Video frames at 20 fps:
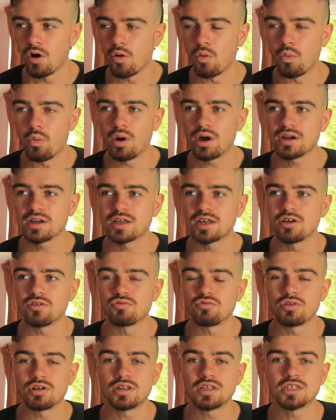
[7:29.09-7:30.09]
what can
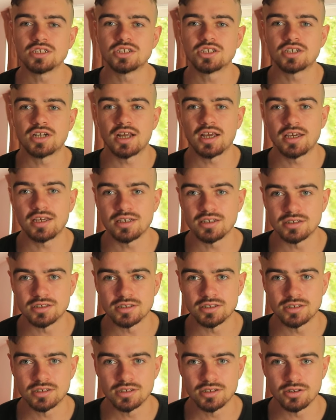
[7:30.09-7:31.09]
really
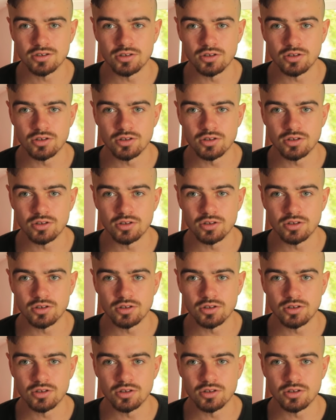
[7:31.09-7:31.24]
change